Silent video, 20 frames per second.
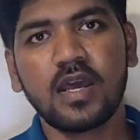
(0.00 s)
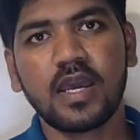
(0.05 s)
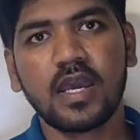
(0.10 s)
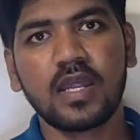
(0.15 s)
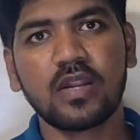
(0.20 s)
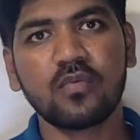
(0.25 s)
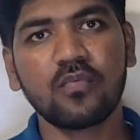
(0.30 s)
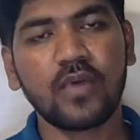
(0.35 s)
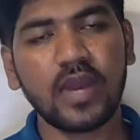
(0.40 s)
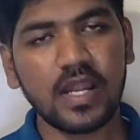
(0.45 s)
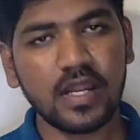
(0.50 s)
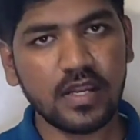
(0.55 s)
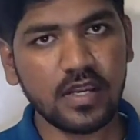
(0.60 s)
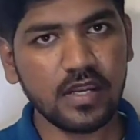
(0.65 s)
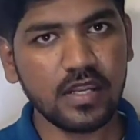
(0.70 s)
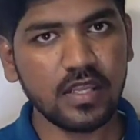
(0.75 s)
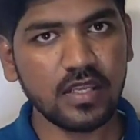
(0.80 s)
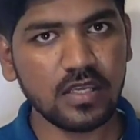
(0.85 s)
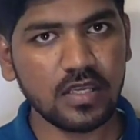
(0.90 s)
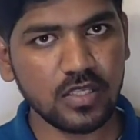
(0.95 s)
and while
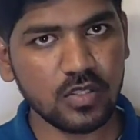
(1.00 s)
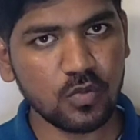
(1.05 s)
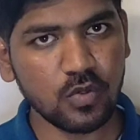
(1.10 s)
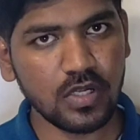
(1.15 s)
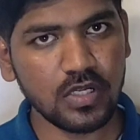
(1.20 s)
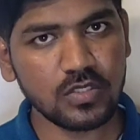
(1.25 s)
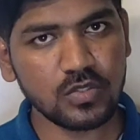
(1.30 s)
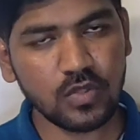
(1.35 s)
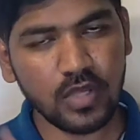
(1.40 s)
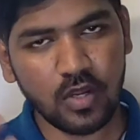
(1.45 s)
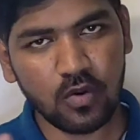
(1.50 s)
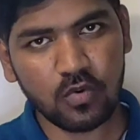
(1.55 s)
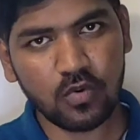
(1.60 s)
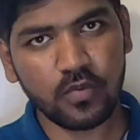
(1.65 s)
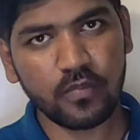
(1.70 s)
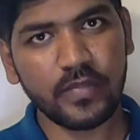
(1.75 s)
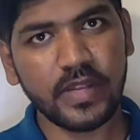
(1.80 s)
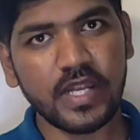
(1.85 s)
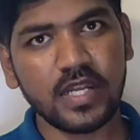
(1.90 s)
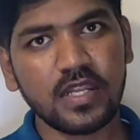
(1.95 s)
reading you also have
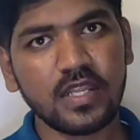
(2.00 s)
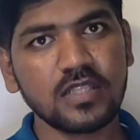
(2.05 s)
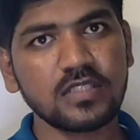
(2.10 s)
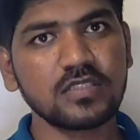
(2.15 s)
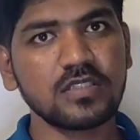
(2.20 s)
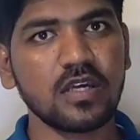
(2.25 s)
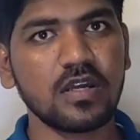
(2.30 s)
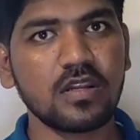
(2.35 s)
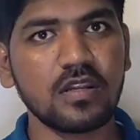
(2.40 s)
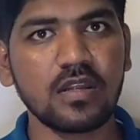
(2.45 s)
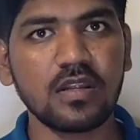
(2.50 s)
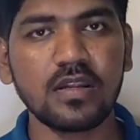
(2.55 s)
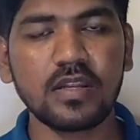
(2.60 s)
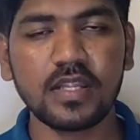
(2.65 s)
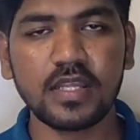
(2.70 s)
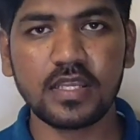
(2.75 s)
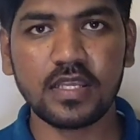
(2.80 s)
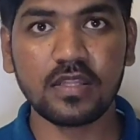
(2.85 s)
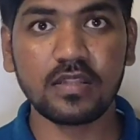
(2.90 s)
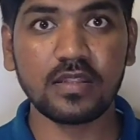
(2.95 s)
to maintain
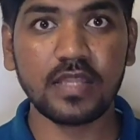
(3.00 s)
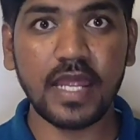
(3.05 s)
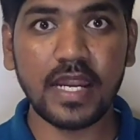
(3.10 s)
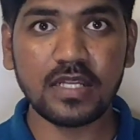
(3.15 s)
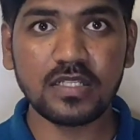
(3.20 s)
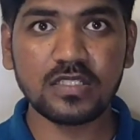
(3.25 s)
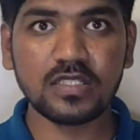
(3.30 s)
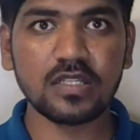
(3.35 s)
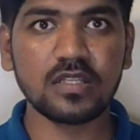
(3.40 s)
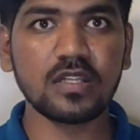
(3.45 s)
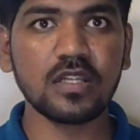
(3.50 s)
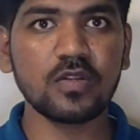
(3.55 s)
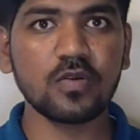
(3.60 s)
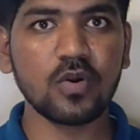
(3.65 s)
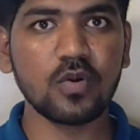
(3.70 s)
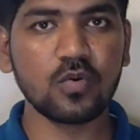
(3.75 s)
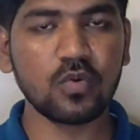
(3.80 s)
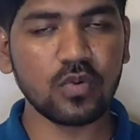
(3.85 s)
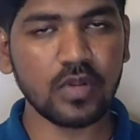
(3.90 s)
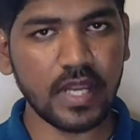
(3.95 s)
journal. In that journal
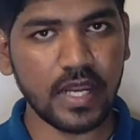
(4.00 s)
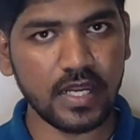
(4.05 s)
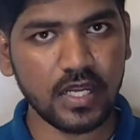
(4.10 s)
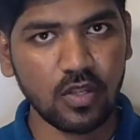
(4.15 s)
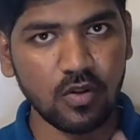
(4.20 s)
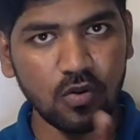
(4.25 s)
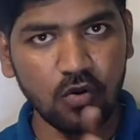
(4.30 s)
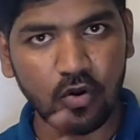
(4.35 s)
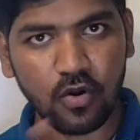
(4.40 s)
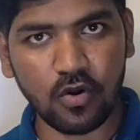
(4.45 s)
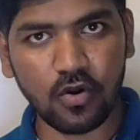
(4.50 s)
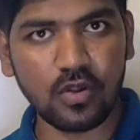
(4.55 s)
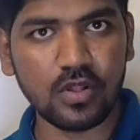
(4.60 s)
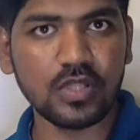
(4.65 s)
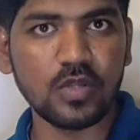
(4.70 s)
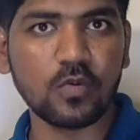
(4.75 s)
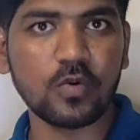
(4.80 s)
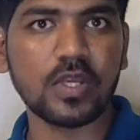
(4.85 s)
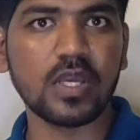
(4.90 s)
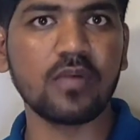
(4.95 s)
you have to write down all
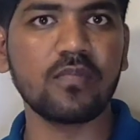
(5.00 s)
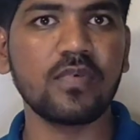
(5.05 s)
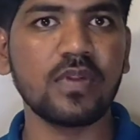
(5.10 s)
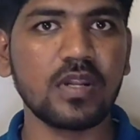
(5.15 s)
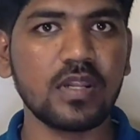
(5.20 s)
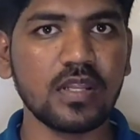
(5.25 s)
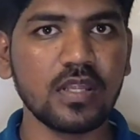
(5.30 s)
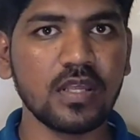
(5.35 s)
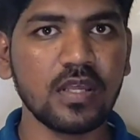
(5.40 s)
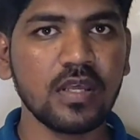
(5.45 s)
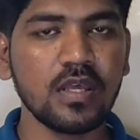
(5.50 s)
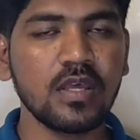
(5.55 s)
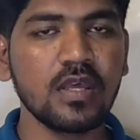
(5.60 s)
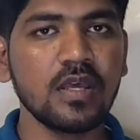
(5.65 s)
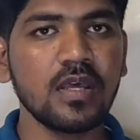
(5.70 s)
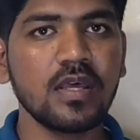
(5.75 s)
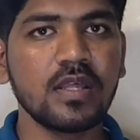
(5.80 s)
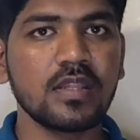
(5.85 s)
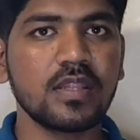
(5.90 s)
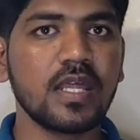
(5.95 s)
the vocabulary
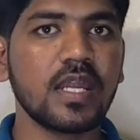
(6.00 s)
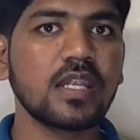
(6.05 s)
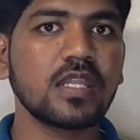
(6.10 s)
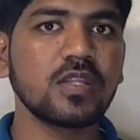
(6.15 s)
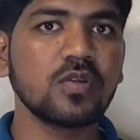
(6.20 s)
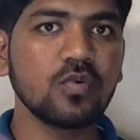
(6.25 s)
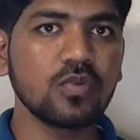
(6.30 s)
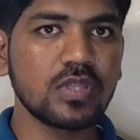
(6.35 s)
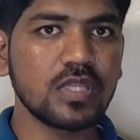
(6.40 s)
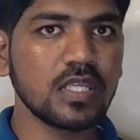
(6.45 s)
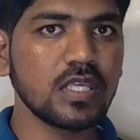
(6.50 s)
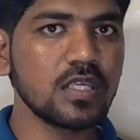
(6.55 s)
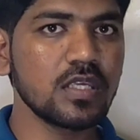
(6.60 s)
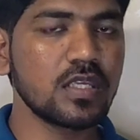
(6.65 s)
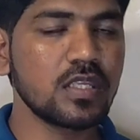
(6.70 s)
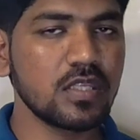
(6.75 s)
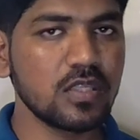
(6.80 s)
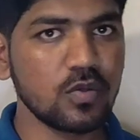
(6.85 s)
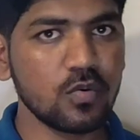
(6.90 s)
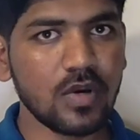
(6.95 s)
that you
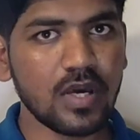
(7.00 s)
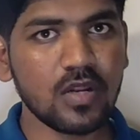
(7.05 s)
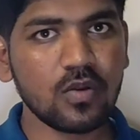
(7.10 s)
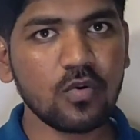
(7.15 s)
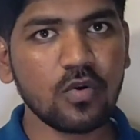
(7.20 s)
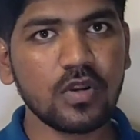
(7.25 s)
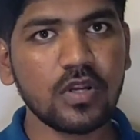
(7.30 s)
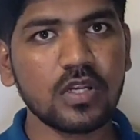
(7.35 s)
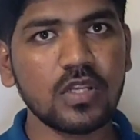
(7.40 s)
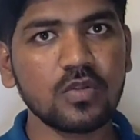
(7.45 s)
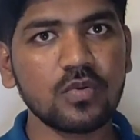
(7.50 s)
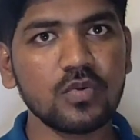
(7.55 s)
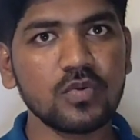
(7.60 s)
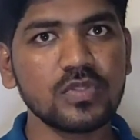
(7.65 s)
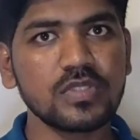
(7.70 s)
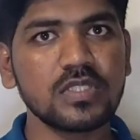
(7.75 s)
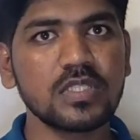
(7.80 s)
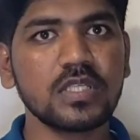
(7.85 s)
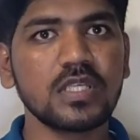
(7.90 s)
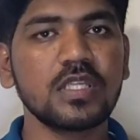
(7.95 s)
think you are going to
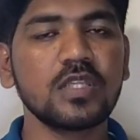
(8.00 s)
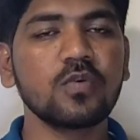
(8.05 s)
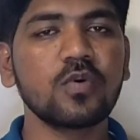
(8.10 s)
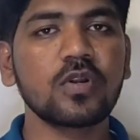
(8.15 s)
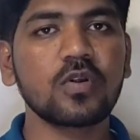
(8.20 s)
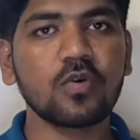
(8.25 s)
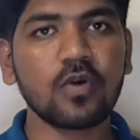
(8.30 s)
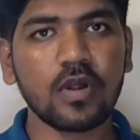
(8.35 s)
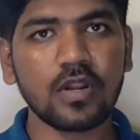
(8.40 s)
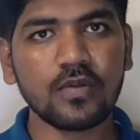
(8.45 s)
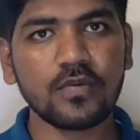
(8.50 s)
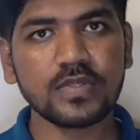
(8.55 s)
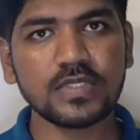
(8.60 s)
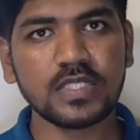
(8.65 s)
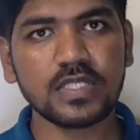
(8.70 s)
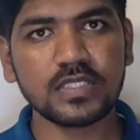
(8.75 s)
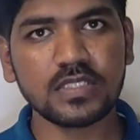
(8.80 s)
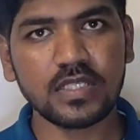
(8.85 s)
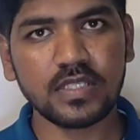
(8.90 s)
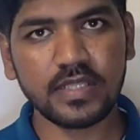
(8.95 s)
use in your
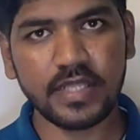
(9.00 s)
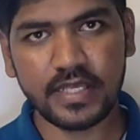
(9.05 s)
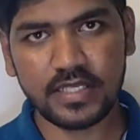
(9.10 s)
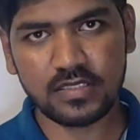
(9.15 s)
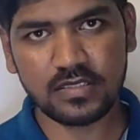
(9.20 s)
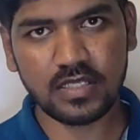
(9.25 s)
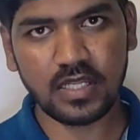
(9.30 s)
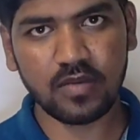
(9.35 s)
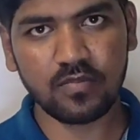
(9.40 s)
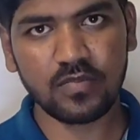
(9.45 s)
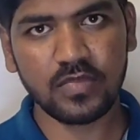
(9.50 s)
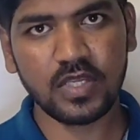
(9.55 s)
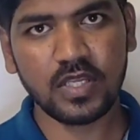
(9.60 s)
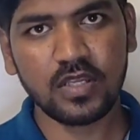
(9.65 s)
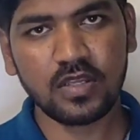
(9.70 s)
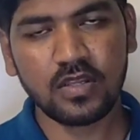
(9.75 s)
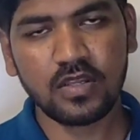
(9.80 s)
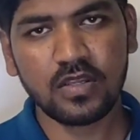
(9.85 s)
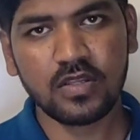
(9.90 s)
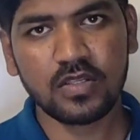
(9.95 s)
conversation next time.
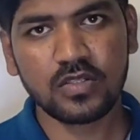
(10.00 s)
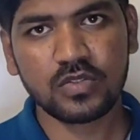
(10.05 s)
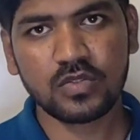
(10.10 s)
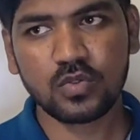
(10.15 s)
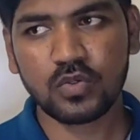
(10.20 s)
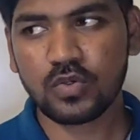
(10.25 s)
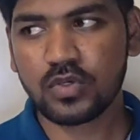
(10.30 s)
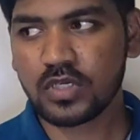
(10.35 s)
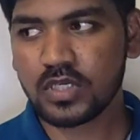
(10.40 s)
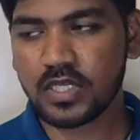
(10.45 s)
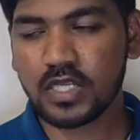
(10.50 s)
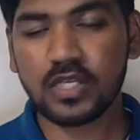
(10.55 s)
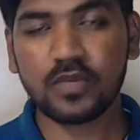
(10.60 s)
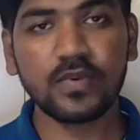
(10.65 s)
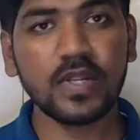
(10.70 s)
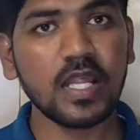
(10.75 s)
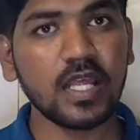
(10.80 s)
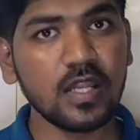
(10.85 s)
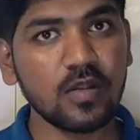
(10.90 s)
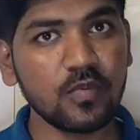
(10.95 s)
So it
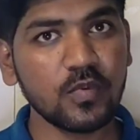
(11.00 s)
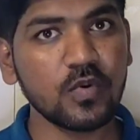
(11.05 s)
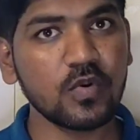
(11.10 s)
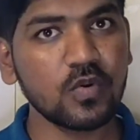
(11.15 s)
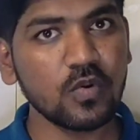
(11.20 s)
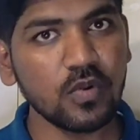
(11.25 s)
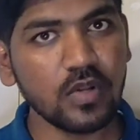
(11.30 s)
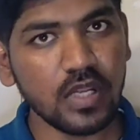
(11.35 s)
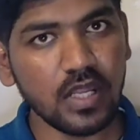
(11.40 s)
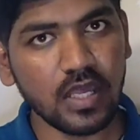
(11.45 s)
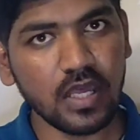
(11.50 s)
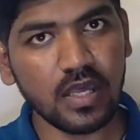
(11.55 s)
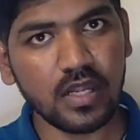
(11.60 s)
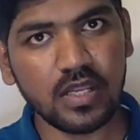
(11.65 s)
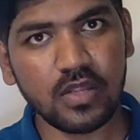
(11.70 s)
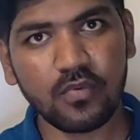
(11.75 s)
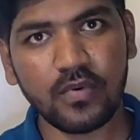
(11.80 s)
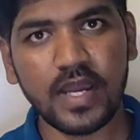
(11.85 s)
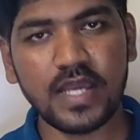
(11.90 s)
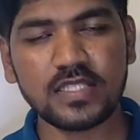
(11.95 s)
will help you to
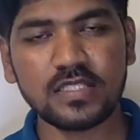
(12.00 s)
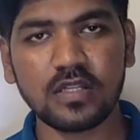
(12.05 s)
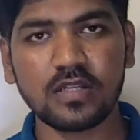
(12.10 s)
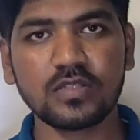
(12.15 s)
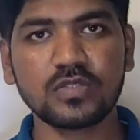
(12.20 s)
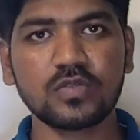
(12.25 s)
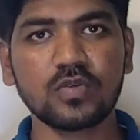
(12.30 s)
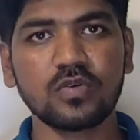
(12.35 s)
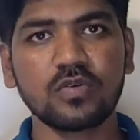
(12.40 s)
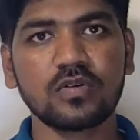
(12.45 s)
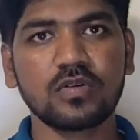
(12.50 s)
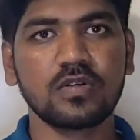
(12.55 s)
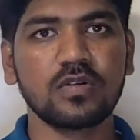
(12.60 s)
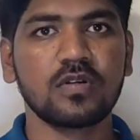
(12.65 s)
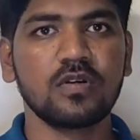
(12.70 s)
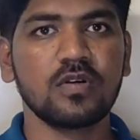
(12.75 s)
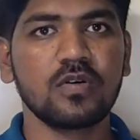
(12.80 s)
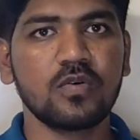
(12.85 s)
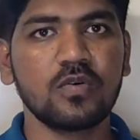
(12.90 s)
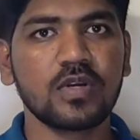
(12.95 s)
revise also.
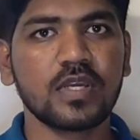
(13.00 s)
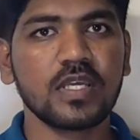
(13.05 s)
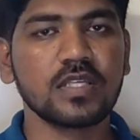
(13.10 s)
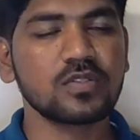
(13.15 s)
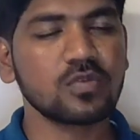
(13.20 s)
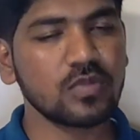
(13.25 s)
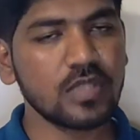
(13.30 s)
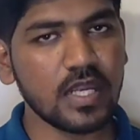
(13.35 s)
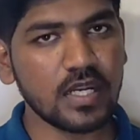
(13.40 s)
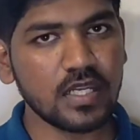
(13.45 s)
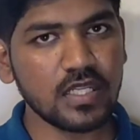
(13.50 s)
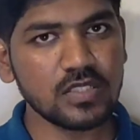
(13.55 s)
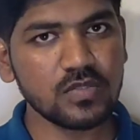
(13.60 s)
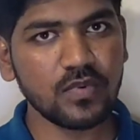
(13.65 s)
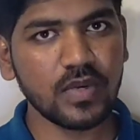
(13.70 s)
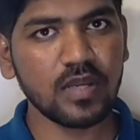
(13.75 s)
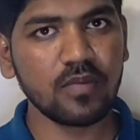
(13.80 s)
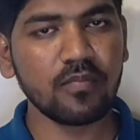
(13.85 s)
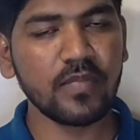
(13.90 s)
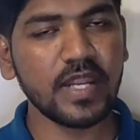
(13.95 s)
Okay, so that is
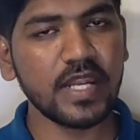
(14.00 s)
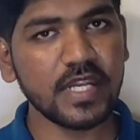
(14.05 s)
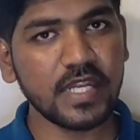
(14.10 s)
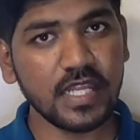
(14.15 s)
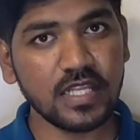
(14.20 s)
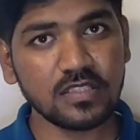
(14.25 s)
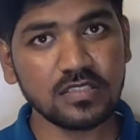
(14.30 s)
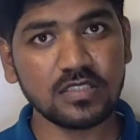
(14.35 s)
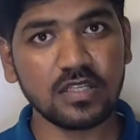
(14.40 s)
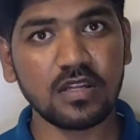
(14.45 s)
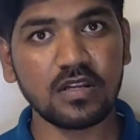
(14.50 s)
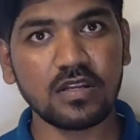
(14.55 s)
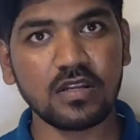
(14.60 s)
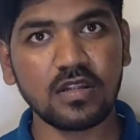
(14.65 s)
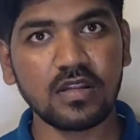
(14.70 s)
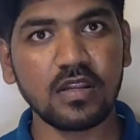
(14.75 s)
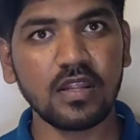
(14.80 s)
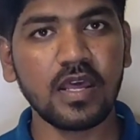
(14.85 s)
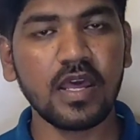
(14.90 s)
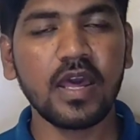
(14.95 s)
why maintain
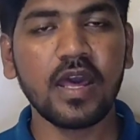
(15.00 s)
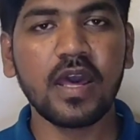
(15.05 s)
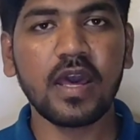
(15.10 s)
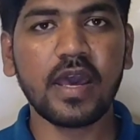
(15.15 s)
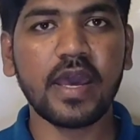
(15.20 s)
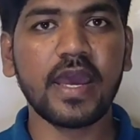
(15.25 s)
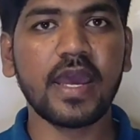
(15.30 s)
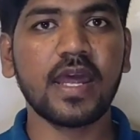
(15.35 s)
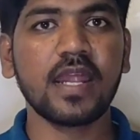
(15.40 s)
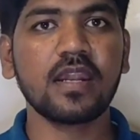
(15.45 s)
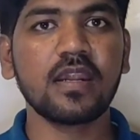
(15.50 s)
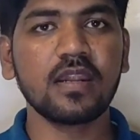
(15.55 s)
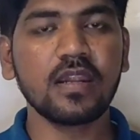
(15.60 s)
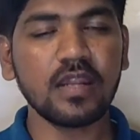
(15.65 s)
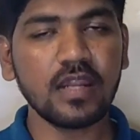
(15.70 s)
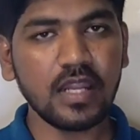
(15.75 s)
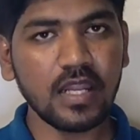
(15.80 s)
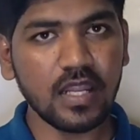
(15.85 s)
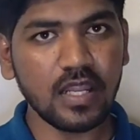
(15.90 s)
journal and